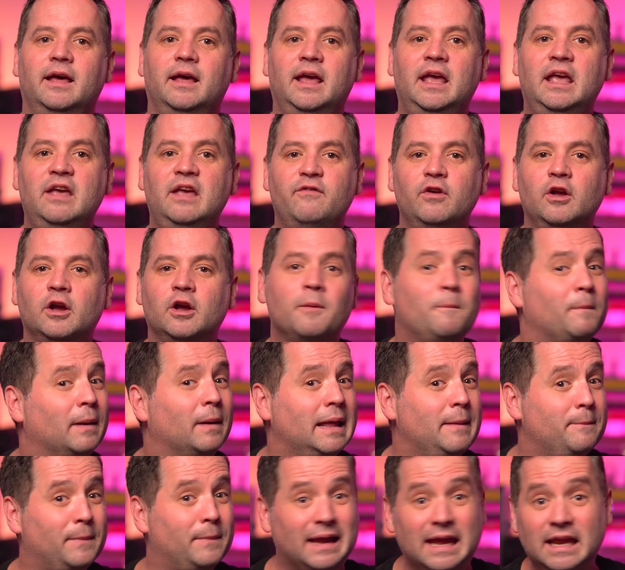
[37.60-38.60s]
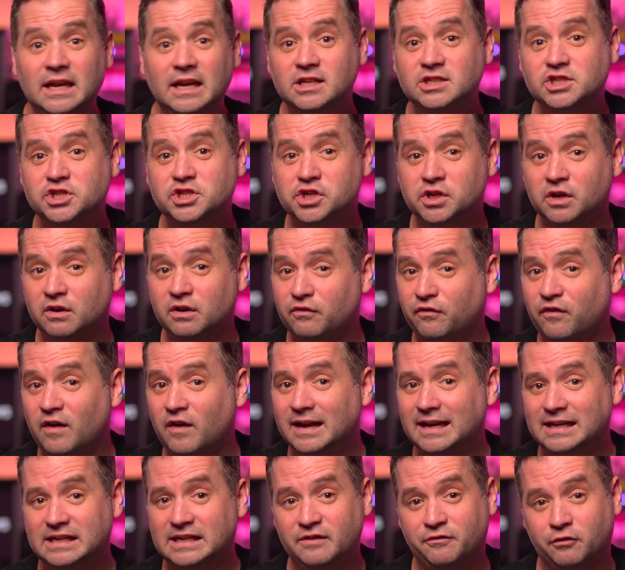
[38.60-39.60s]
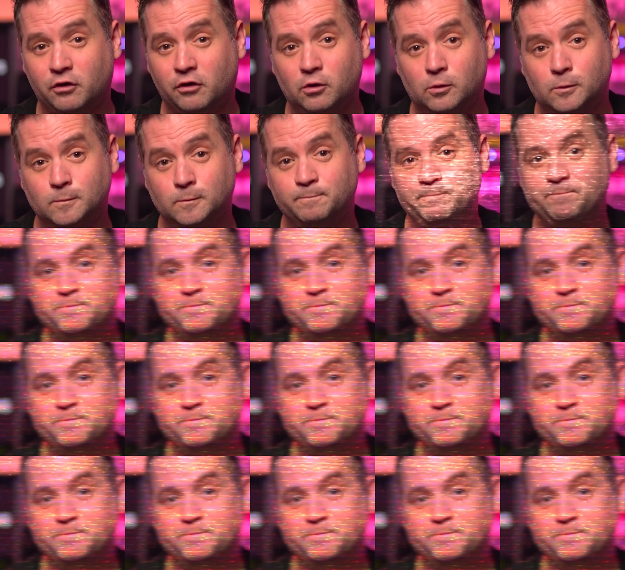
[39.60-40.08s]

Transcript: Even complete beginners shouldn't find it difficult.